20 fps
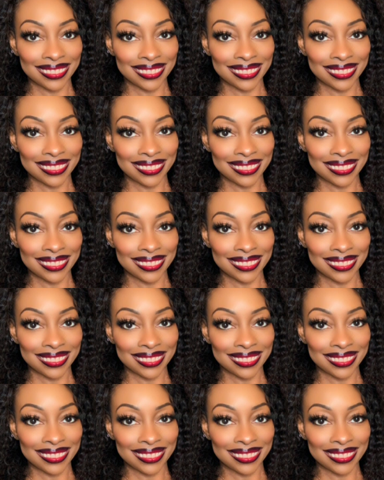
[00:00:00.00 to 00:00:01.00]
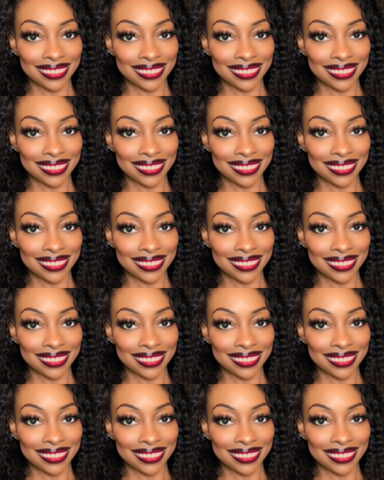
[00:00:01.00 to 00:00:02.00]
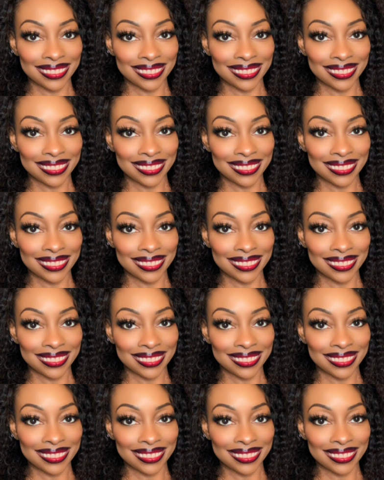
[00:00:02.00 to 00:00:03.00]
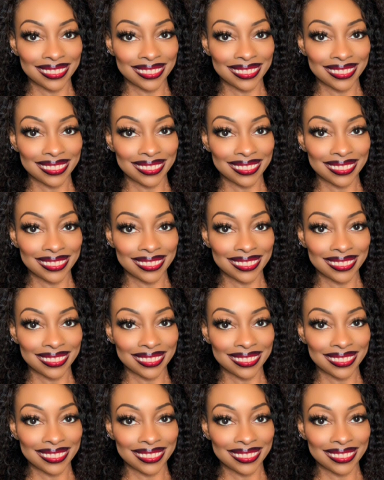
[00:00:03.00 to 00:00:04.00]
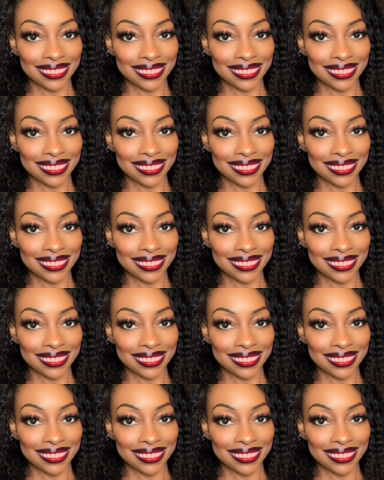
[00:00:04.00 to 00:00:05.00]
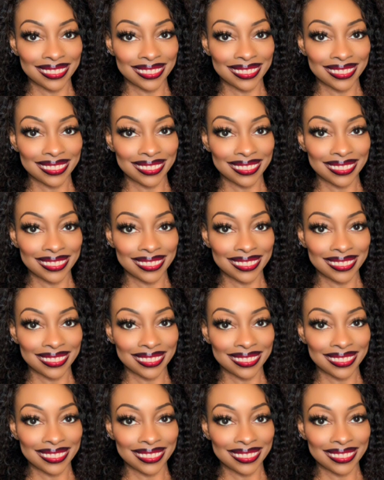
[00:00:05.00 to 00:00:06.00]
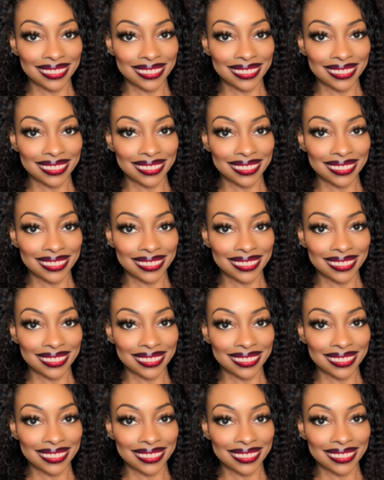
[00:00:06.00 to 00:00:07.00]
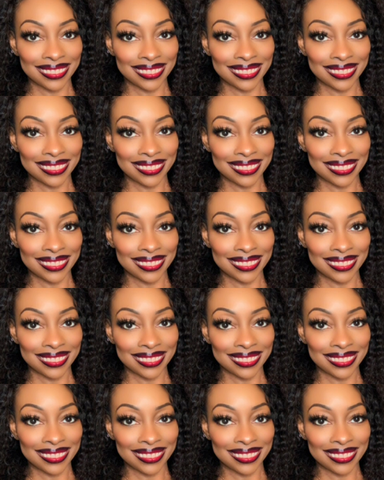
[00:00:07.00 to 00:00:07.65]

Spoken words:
This is a still picture; no speech is visible.